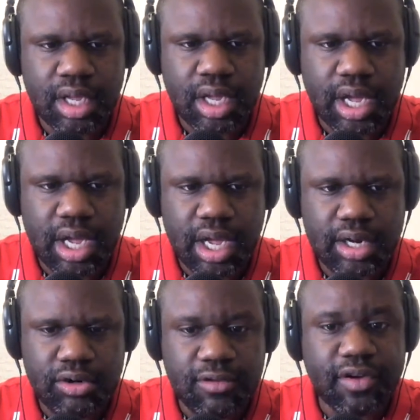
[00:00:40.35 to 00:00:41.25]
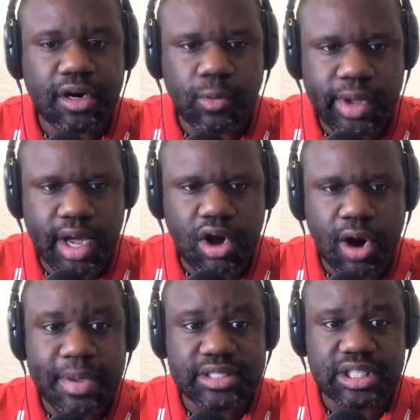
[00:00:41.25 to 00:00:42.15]
uh, Do Very Well or
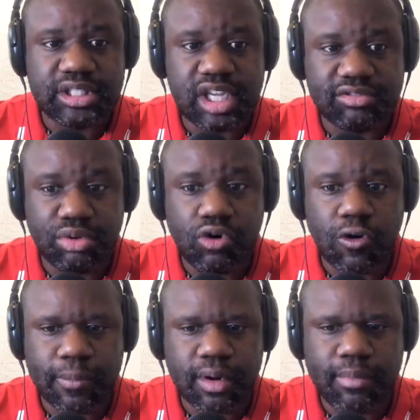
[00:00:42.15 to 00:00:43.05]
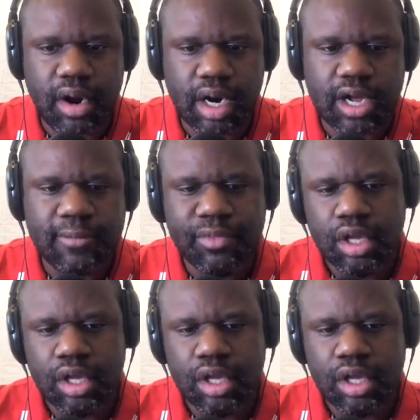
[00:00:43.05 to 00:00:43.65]
Be Successful in Corporate America."